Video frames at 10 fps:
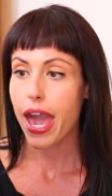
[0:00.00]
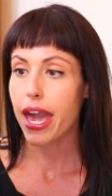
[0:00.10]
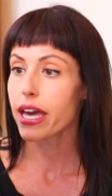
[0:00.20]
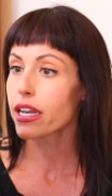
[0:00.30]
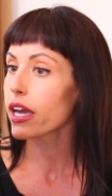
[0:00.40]

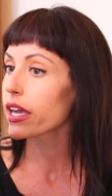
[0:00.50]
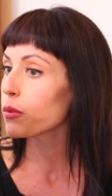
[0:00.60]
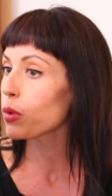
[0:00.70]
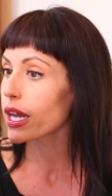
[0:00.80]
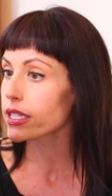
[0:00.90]
And
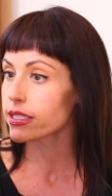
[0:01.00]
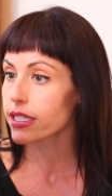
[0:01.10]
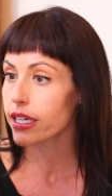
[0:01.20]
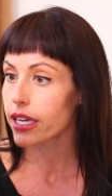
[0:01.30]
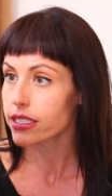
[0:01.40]
what I
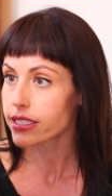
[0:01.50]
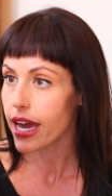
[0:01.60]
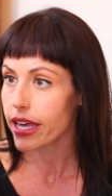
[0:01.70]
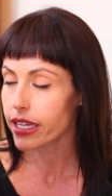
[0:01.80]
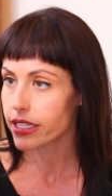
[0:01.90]
see is
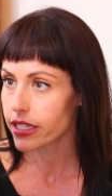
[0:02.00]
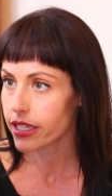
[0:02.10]
that